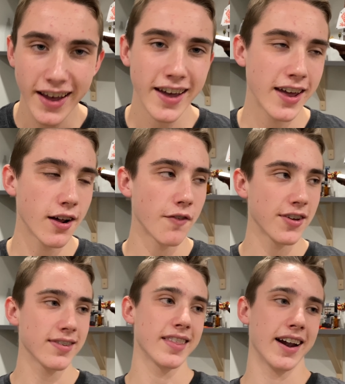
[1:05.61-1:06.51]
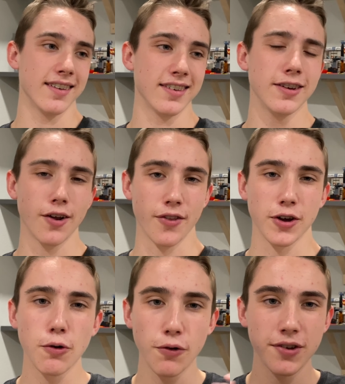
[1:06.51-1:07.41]
and obviously that isn't, the
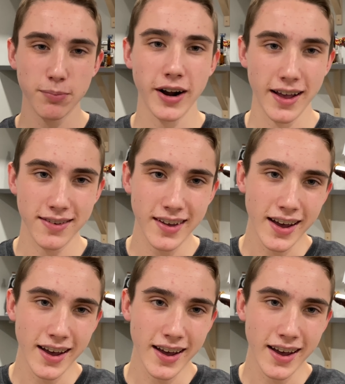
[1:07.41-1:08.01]
coolest prize,